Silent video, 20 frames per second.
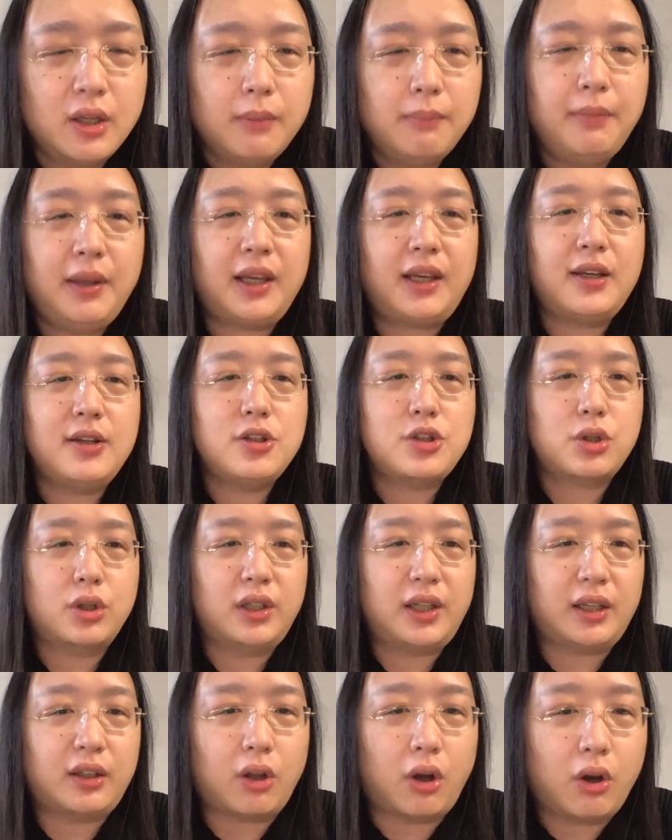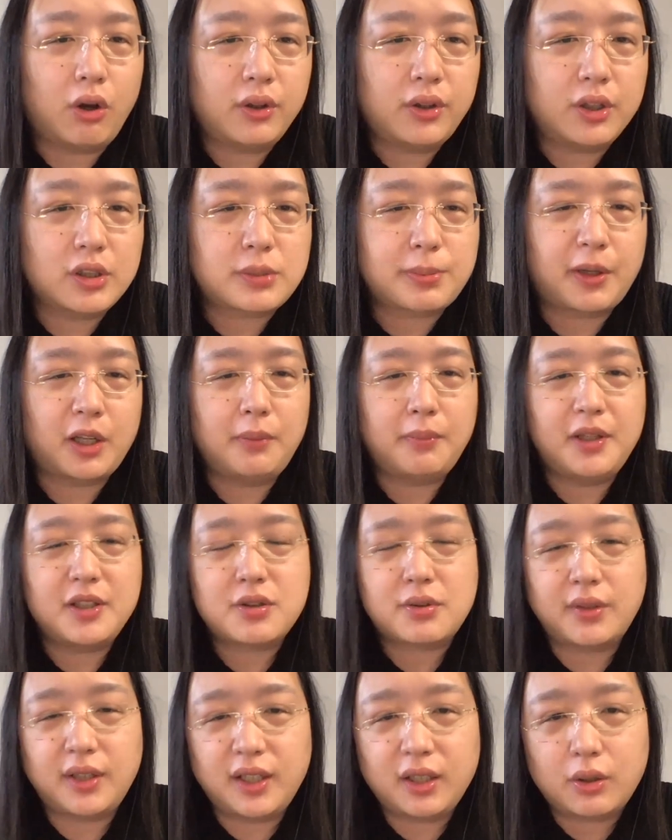making sure that all those
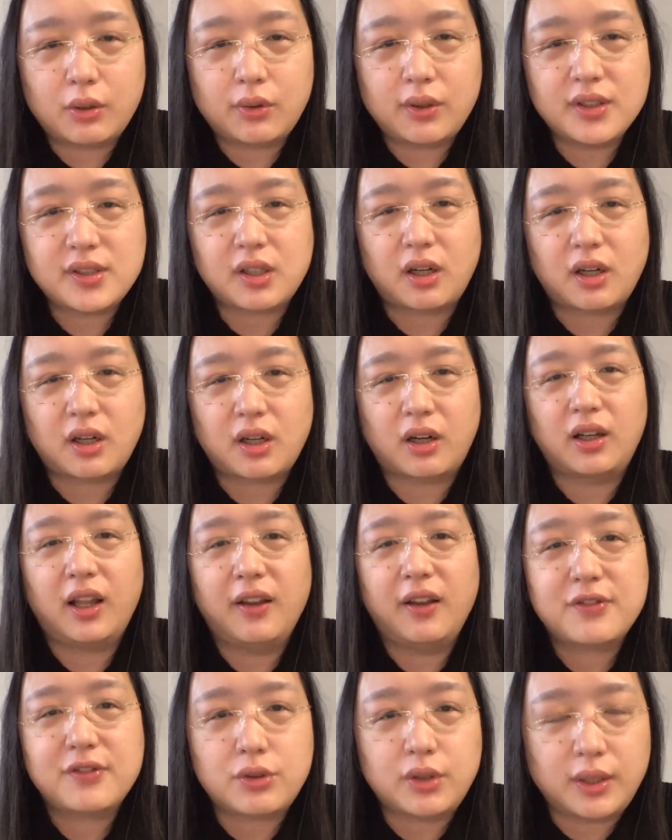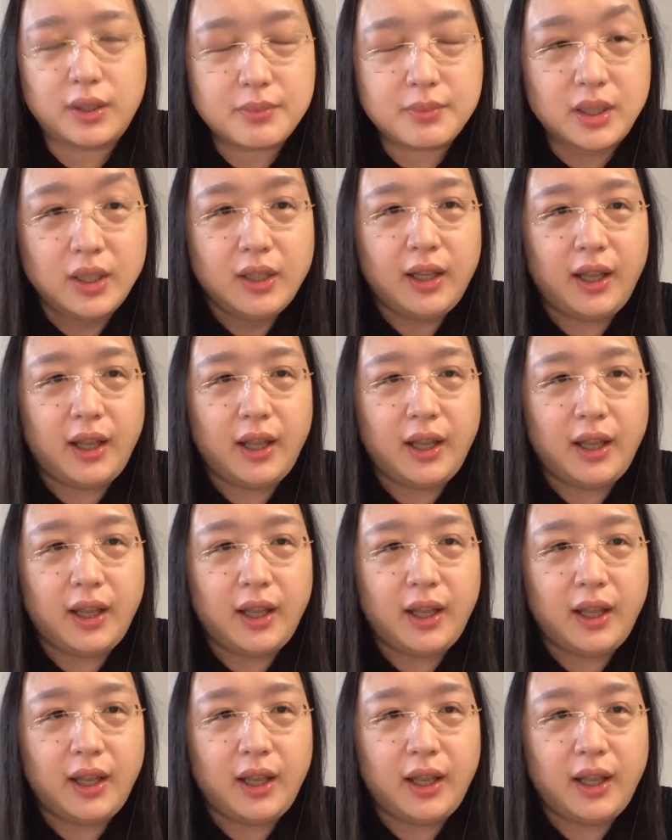parliamentary inquiries are live streamed,